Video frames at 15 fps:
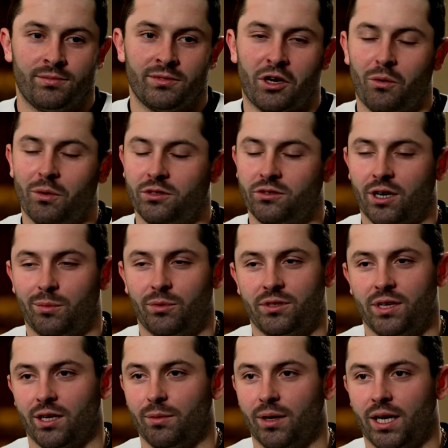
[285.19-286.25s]
always try and
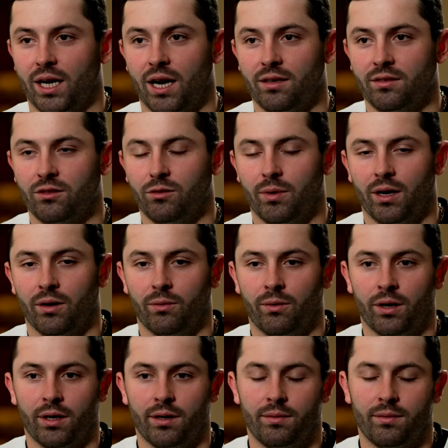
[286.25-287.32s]
protect my guys no matter
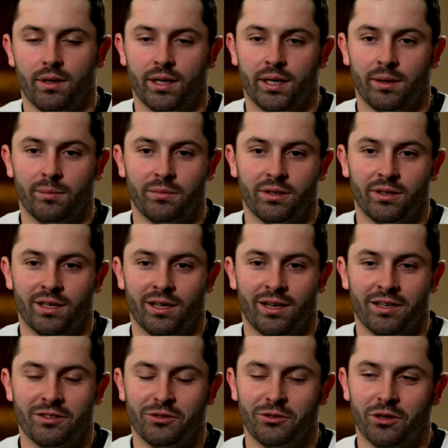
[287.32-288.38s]
what. Um, but
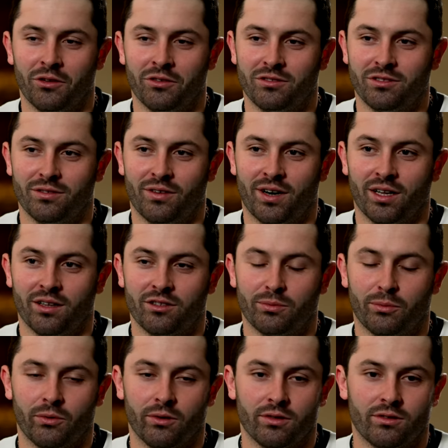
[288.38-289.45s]
as you know, this is a violent
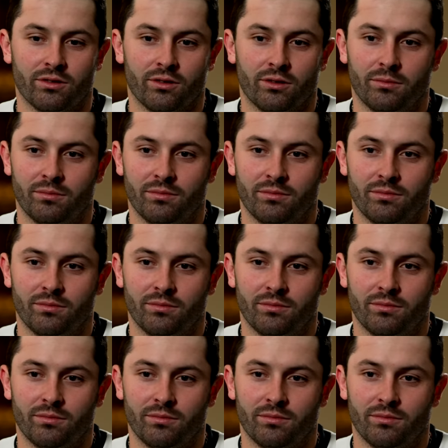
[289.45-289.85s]
sport, so